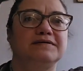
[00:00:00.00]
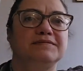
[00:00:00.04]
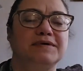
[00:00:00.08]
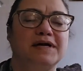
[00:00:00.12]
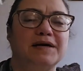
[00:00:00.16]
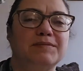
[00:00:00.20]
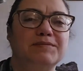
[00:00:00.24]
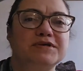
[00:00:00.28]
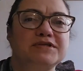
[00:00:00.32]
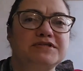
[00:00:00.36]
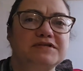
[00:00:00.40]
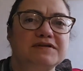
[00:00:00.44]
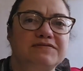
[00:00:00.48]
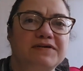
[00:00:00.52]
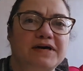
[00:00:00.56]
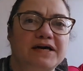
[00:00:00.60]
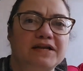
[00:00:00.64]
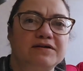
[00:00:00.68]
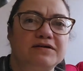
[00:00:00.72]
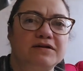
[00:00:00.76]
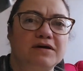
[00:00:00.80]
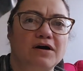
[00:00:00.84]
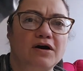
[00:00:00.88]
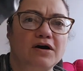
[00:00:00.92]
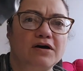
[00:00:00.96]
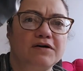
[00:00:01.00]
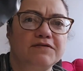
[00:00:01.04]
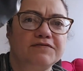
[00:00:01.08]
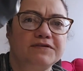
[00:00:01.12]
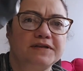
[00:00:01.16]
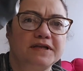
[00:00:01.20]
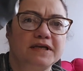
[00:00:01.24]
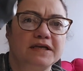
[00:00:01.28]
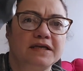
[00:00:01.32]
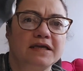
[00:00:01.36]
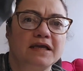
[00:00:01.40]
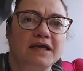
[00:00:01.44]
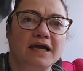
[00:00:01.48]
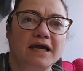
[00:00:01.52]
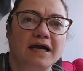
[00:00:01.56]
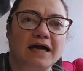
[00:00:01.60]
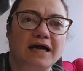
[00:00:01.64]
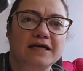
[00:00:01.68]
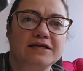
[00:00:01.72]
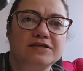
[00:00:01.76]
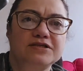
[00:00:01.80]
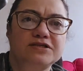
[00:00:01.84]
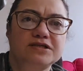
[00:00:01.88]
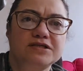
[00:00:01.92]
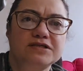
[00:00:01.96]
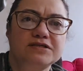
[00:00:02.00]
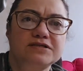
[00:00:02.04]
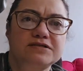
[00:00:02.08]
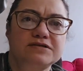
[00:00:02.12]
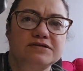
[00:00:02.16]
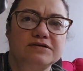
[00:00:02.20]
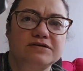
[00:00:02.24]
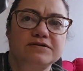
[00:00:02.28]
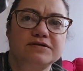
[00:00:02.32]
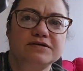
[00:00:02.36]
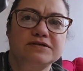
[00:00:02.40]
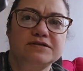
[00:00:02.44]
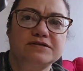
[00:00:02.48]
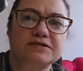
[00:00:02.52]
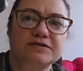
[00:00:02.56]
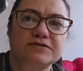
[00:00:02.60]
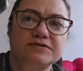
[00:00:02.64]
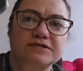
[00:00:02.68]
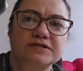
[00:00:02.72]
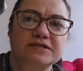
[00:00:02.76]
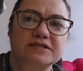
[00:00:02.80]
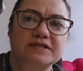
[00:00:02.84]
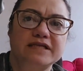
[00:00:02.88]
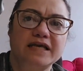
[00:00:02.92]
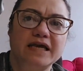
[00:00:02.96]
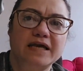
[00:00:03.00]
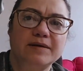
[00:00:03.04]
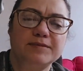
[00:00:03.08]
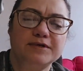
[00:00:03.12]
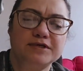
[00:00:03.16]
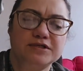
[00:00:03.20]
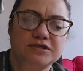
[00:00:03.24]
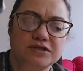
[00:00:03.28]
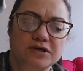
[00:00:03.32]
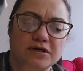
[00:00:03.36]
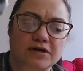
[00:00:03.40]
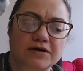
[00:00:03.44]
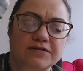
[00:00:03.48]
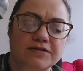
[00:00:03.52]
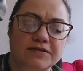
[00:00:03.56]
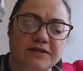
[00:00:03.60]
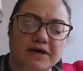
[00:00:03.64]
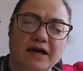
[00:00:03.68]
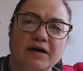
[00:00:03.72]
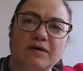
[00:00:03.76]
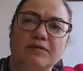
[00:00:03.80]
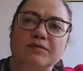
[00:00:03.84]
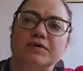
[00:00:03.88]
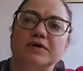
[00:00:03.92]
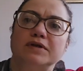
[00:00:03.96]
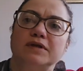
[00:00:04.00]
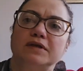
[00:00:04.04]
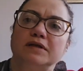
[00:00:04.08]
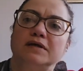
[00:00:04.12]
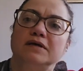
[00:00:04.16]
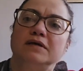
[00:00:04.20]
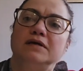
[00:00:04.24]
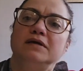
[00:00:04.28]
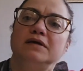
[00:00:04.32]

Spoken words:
I must have had an off day. I just noticed there's damage on that one.